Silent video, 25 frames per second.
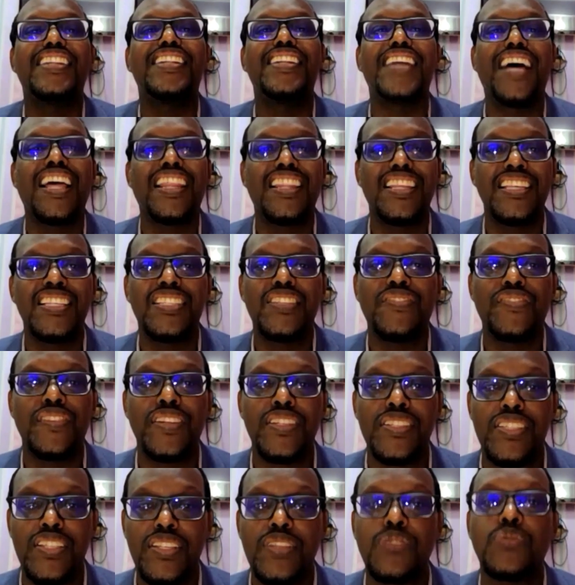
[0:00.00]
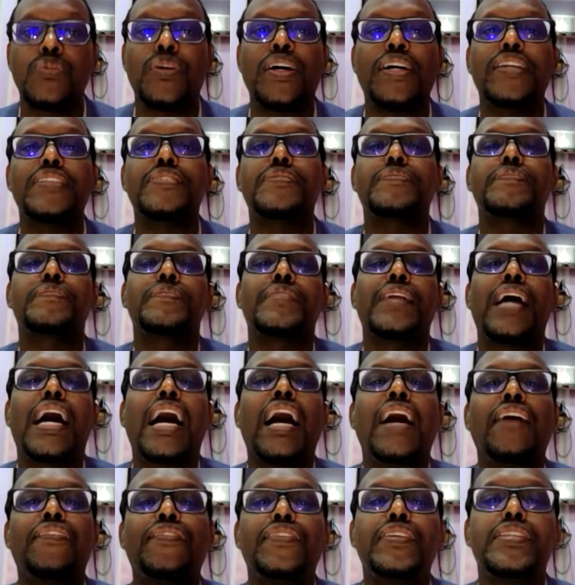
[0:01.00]
not East versus West.
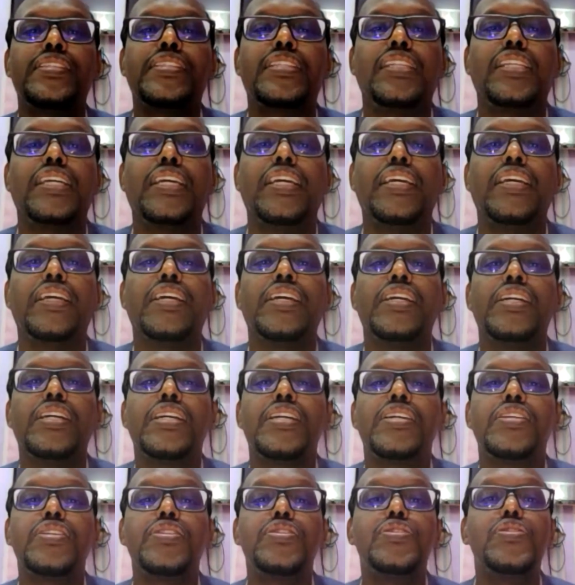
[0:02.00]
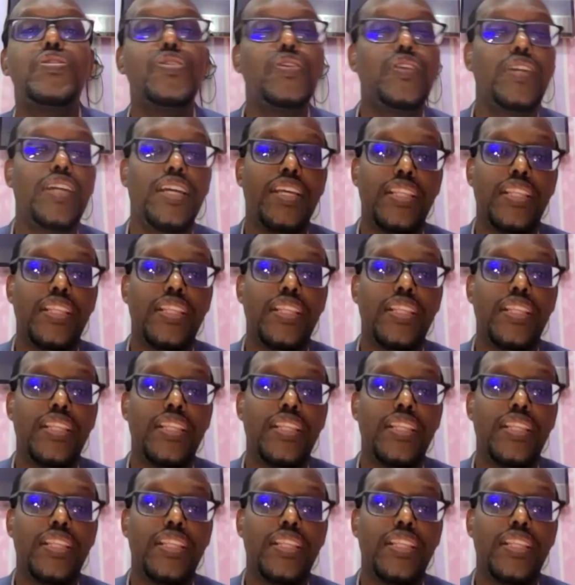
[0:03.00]
Obviously, your